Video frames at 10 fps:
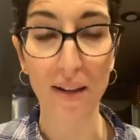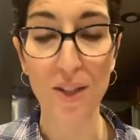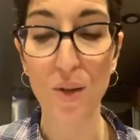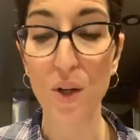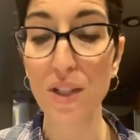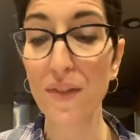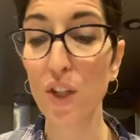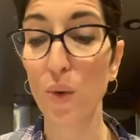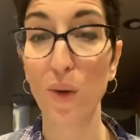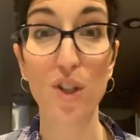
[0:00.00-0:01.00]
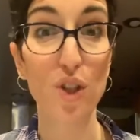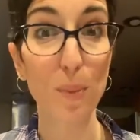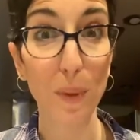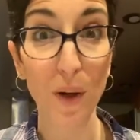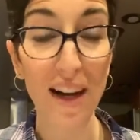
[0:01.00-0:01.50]
So those of you who are
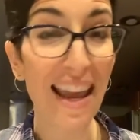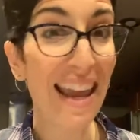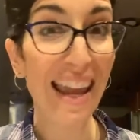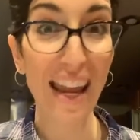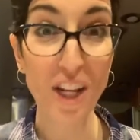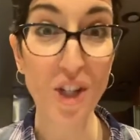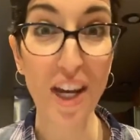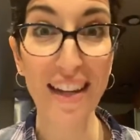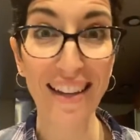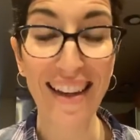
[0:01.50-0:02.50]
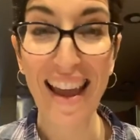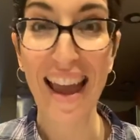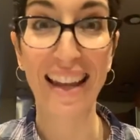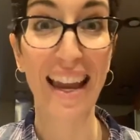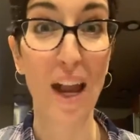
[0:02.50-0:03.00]
super itching
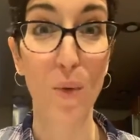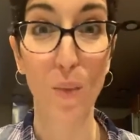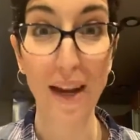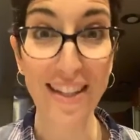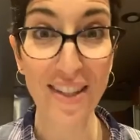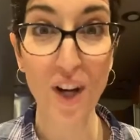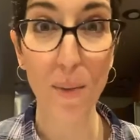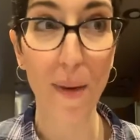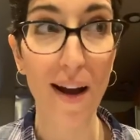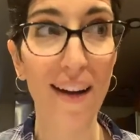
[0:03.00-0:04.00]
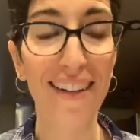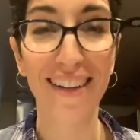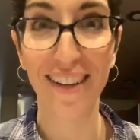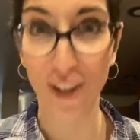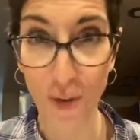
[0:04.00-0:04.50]
and can't wait to start
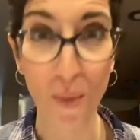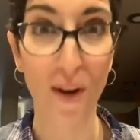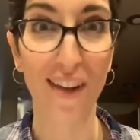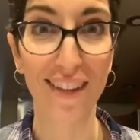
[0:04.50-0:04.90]
Bar, cool.